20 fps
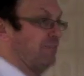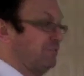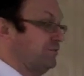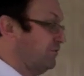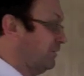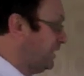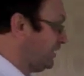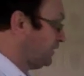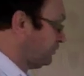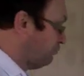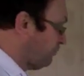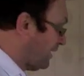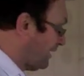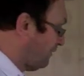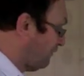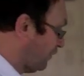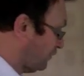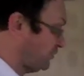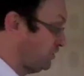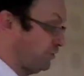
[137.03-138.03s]
So that's why
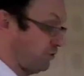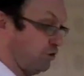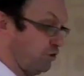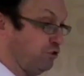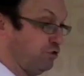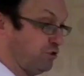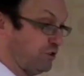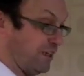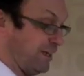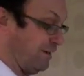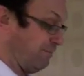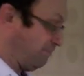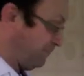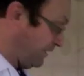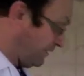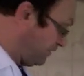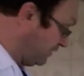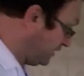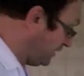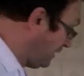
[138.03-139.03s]
you've got to cut it,
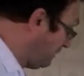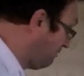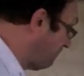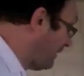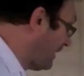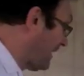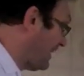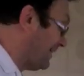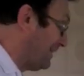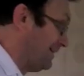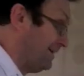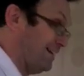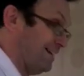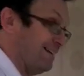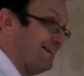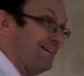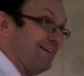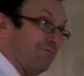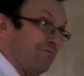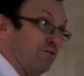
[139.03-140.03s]
because your pattern
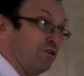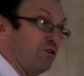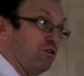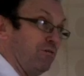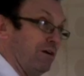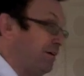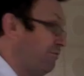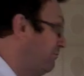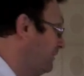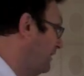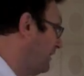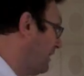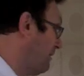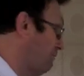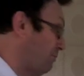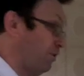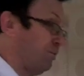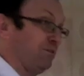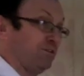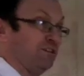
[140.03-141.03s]
would go out, you get
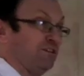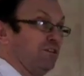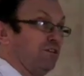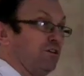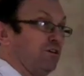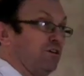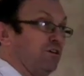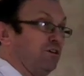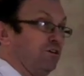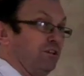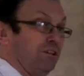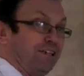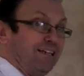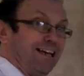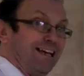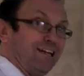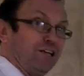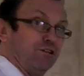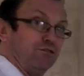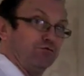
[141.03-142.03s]
bubbles in the corner, you
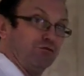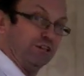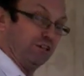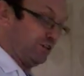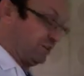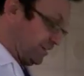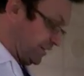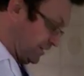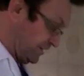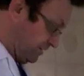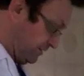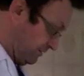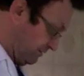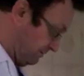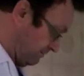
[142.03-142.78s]
get creases.